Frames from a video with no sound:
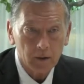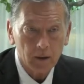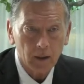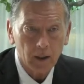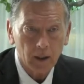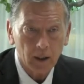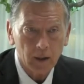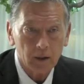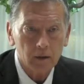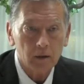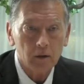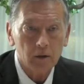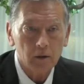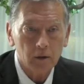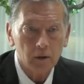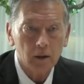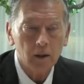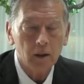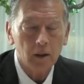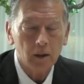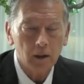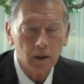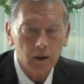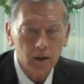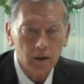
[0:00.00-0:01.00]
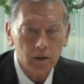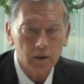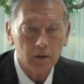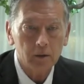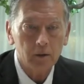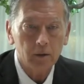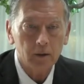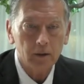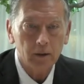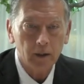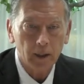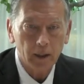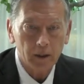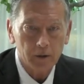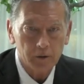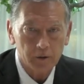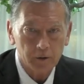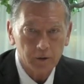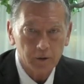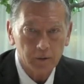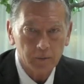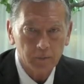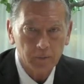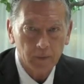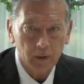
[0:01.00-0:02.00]
and a clear
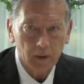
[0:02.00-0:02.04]
danger